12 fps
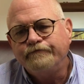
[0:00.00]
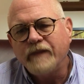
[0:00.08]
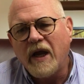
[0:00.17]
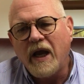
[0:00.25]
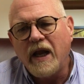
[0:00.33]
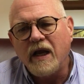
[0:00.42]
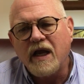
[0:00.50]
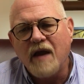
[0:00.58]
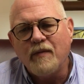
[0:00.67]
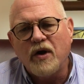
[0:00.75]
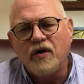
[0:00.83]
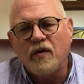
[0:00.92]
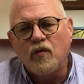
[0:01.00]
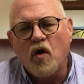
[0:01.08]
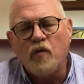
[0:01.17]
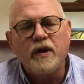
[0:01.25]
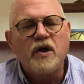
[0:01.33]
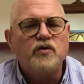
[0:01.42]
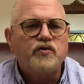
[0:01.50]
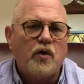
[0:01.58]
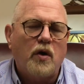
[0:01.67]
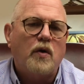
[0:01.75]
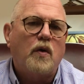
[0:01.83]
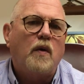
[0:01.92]
and it came under Roman
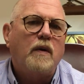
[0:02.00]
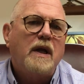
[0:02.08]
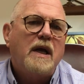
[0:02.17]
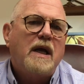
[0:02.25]
control,